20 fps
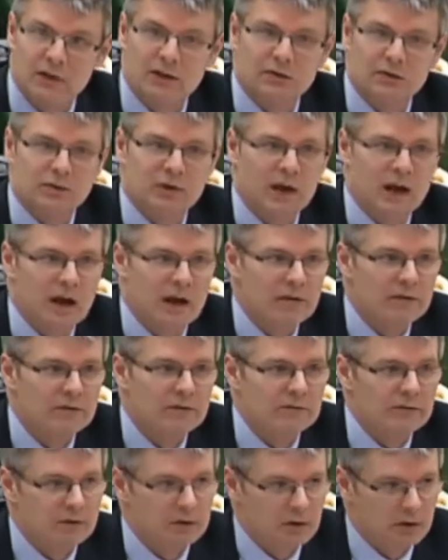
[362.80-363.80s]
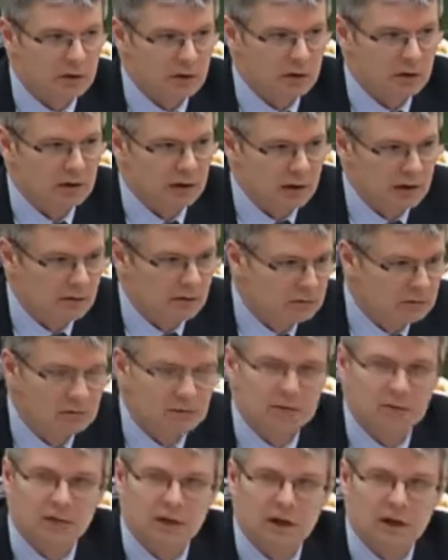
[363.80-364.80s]
we have heard
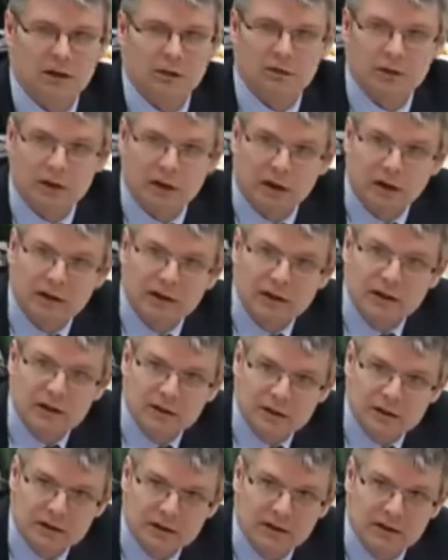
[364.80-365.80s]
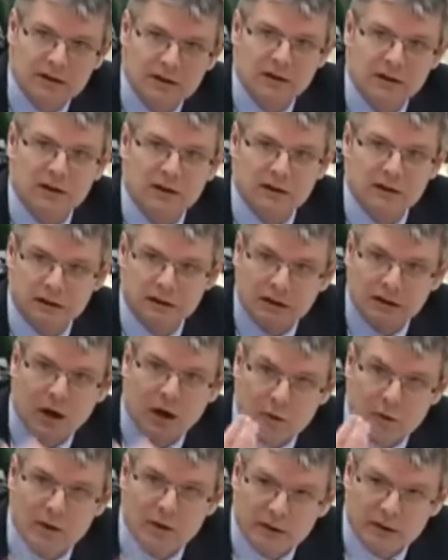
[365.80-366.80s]
out there that the
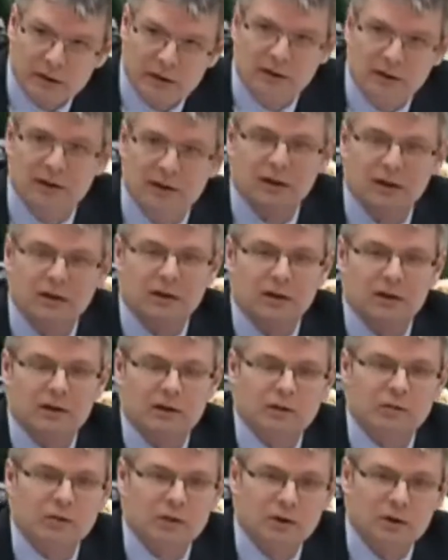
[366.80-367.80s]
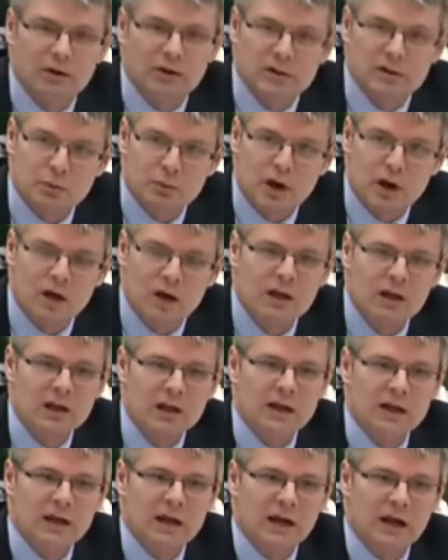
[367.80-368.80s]
comment that yeah. you've heard as well,
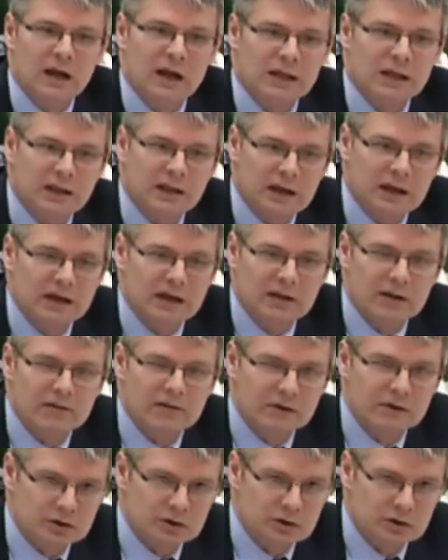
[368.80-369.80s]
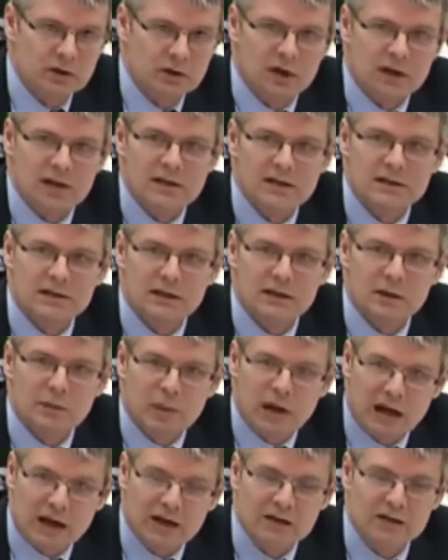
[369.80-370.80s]
and they have assured us that the
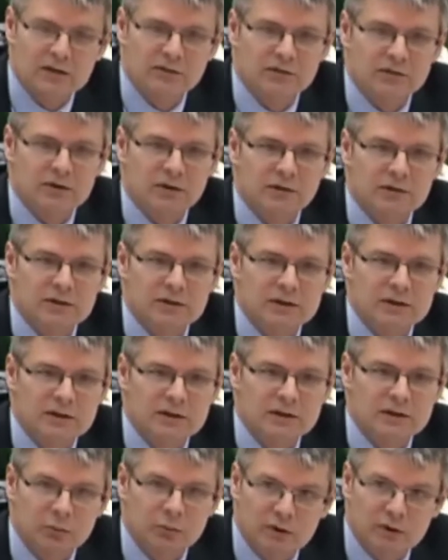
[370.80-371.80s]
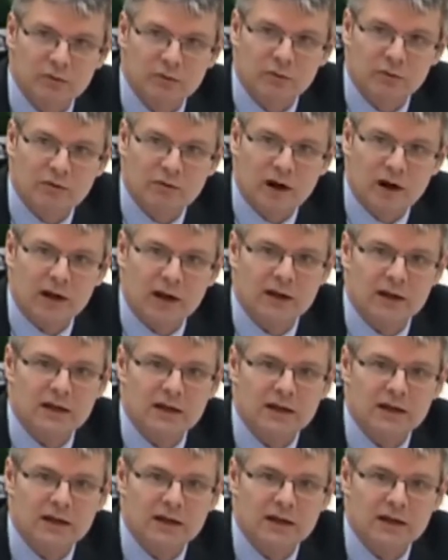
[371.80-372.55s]
package of services that we've provided